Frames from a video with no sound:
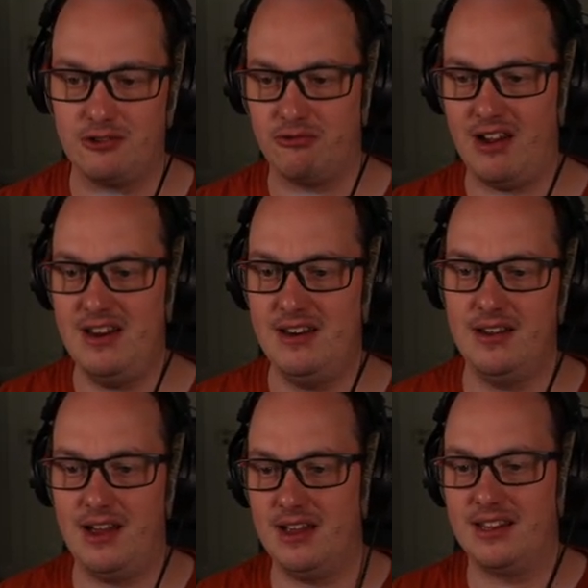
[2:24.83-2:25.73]
Great,
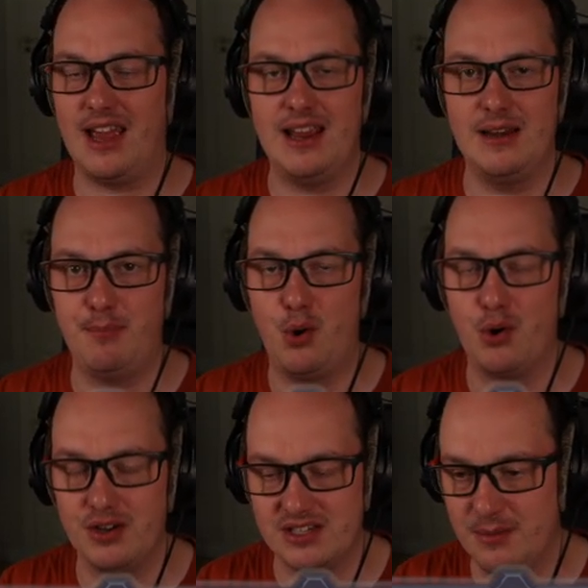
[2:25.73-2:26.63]
uh, gain
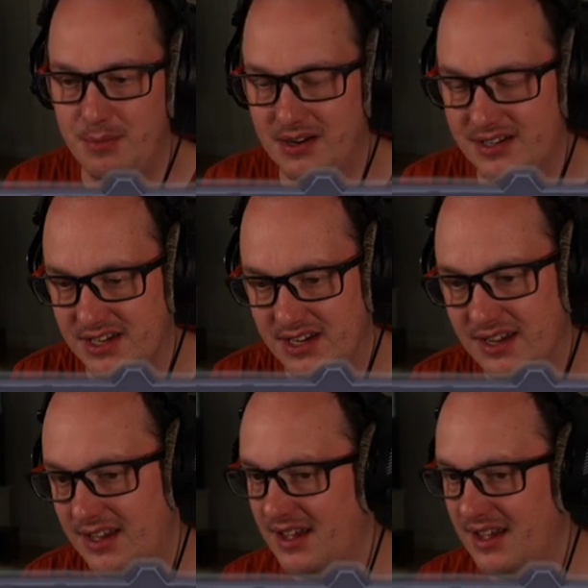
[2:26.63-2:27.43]
poison ability.